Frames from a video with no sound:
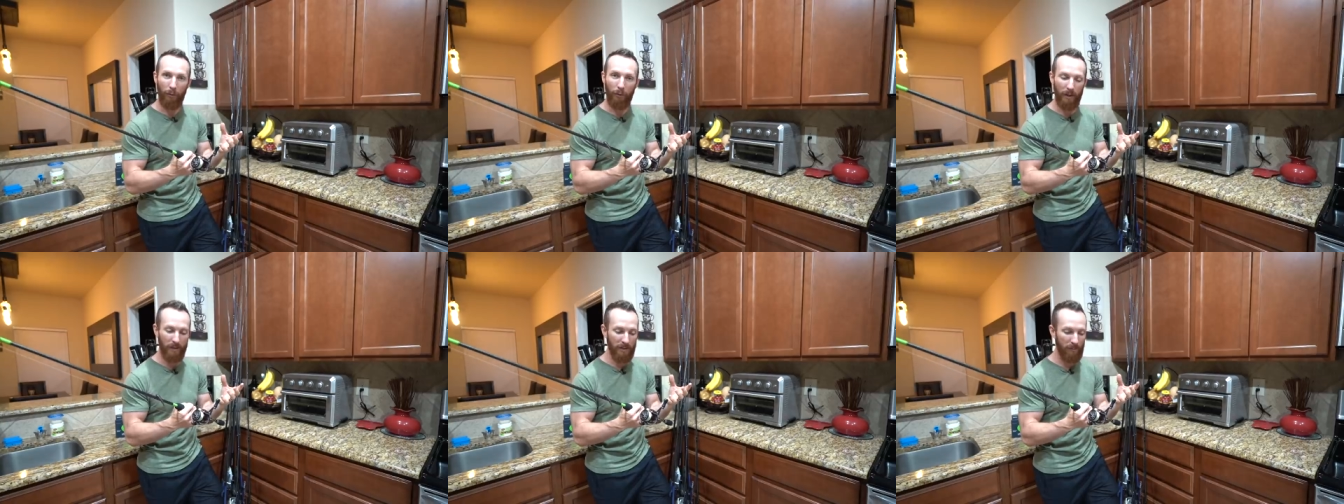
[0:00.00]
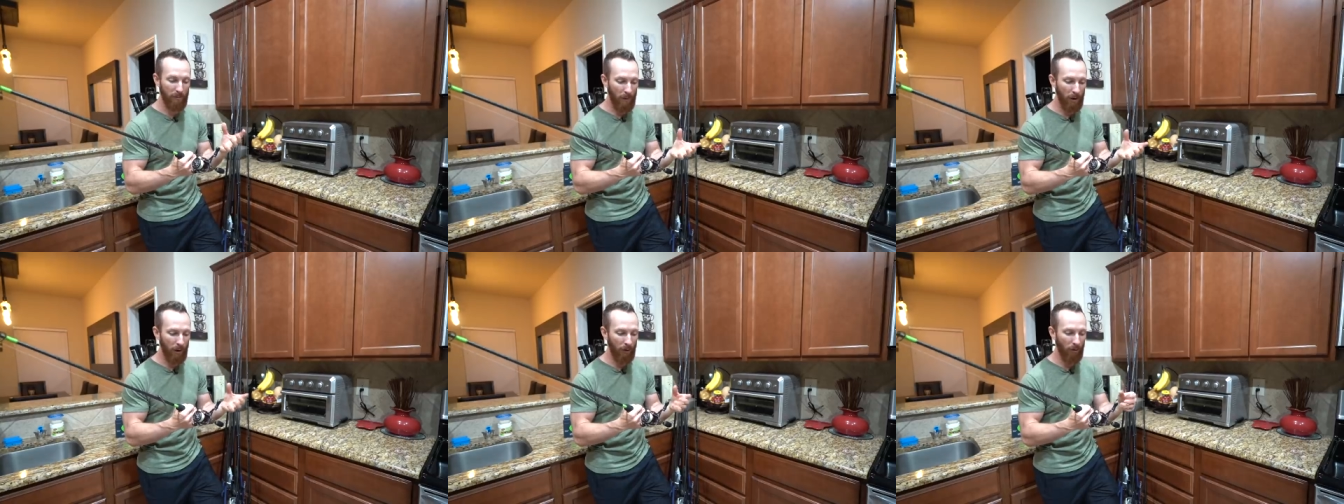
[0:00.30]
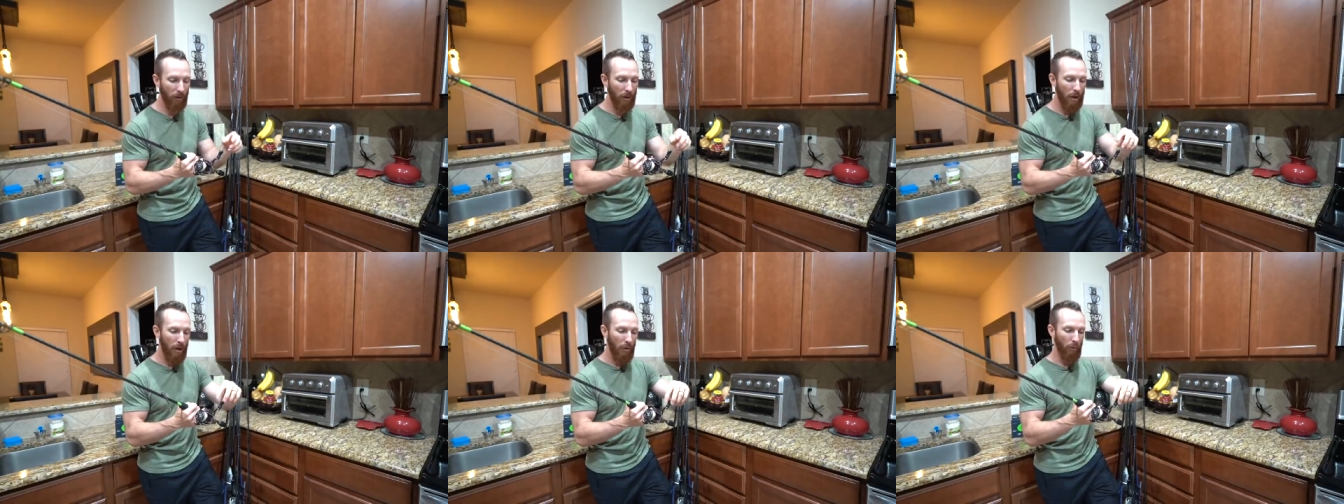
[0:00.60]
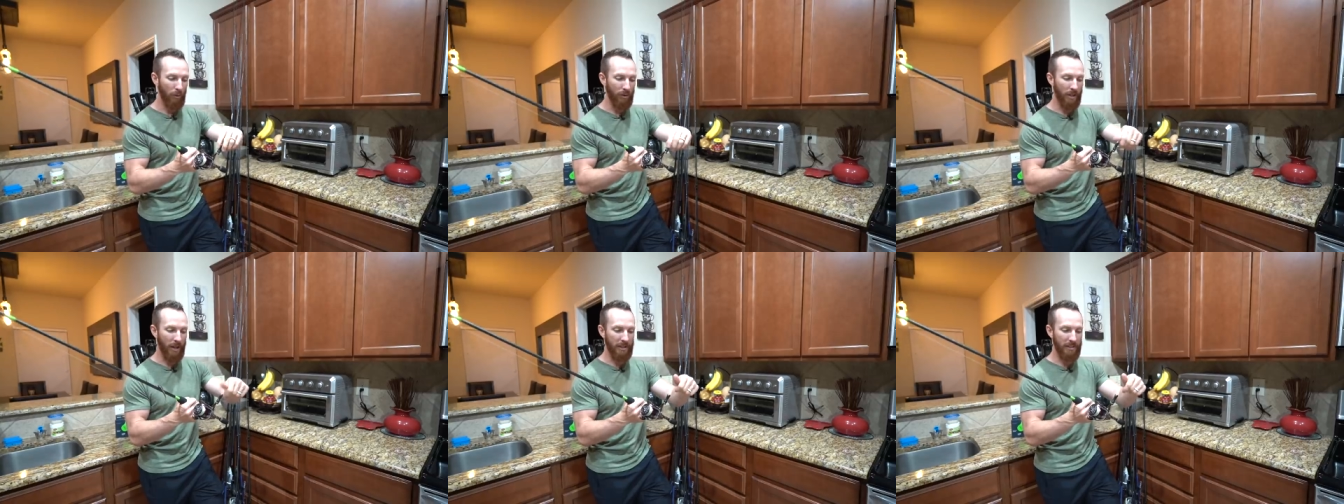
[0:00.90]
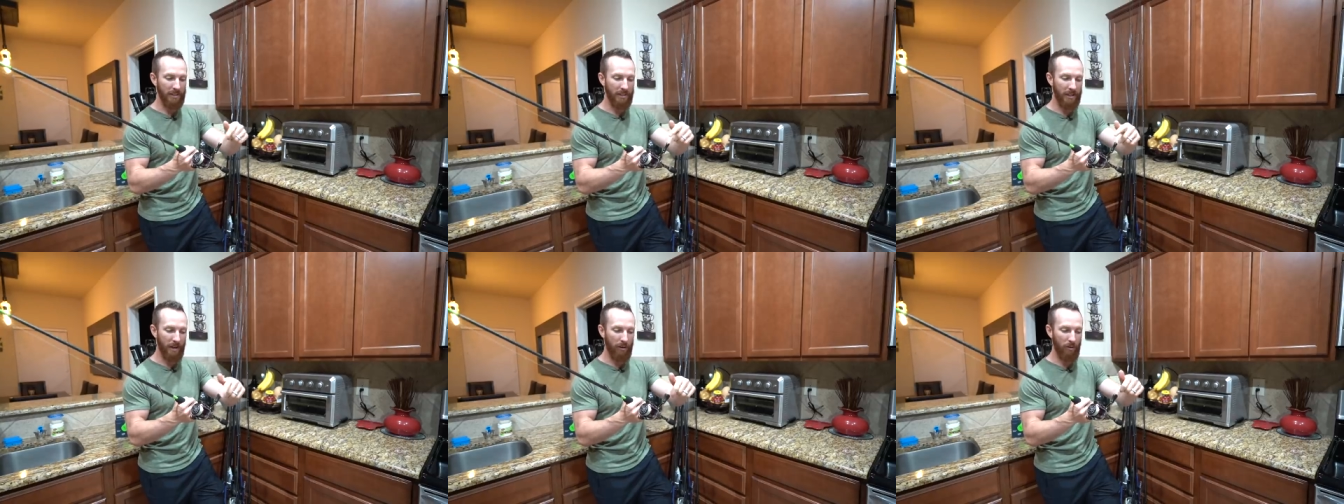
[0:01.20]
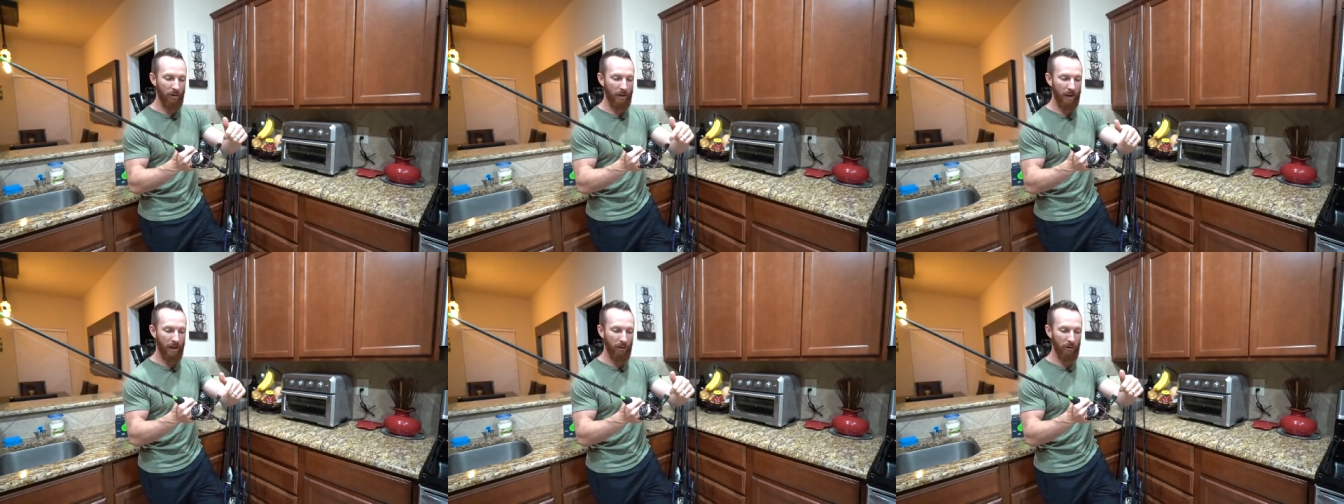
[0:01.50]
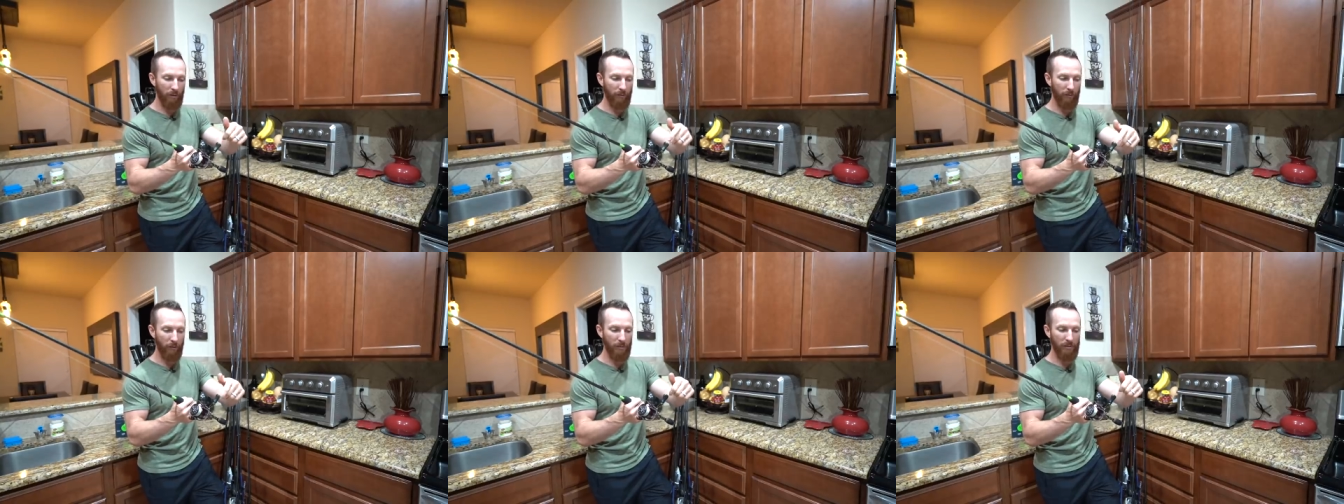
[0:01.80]
Plus model with that standard
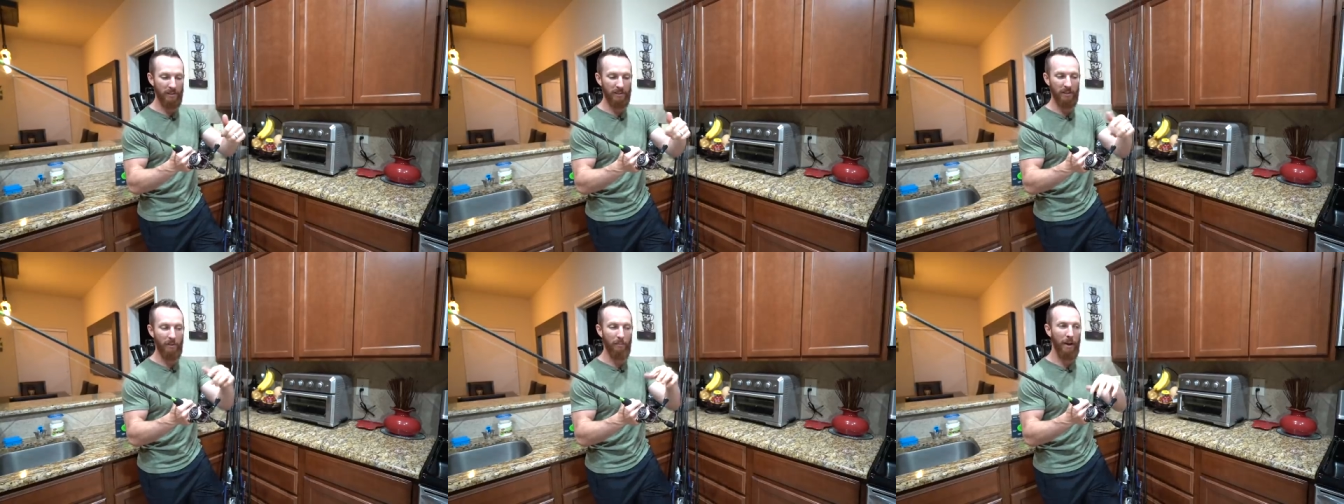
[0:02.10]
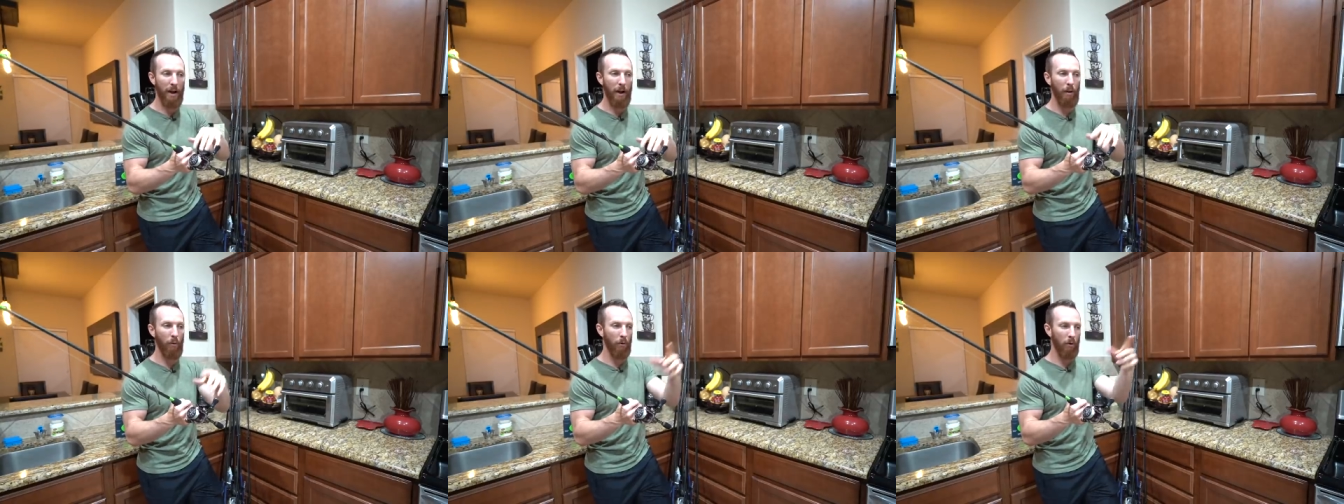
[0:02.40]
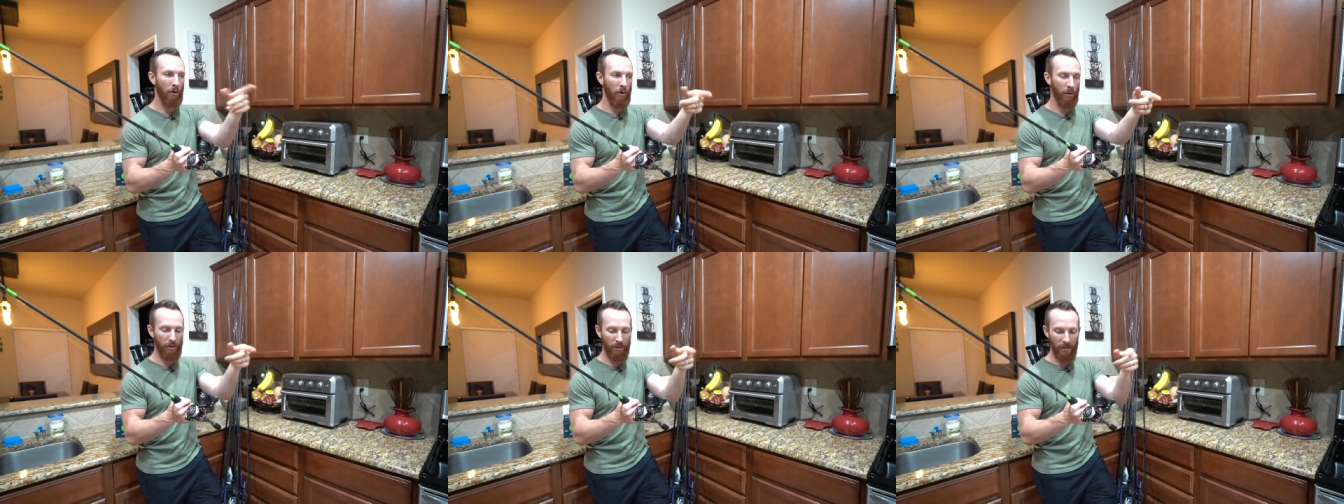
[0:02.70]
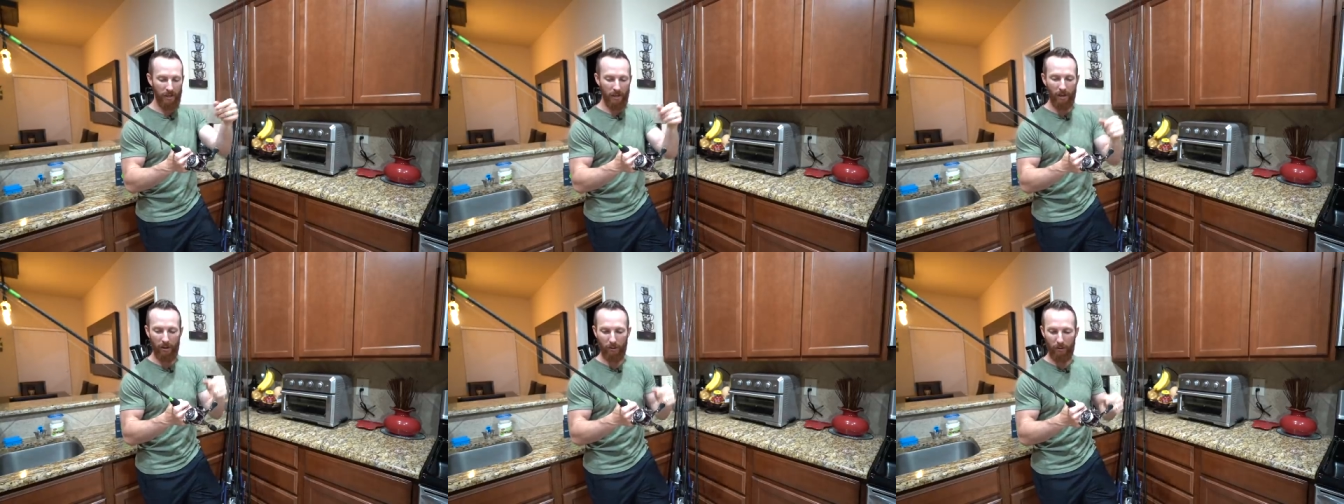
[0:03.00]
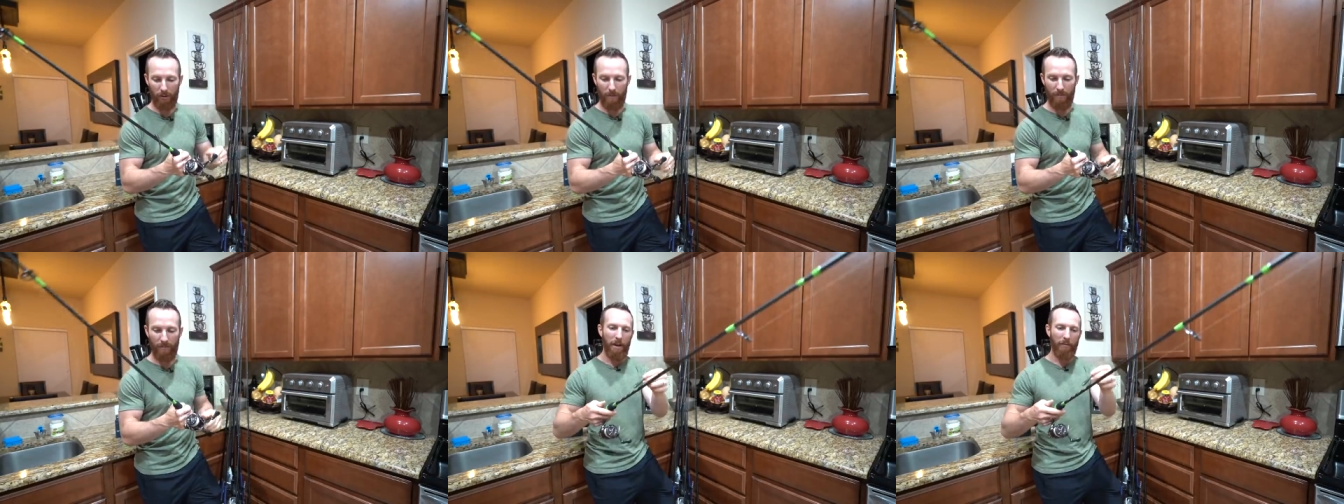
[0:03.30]
handle versus the power on the other.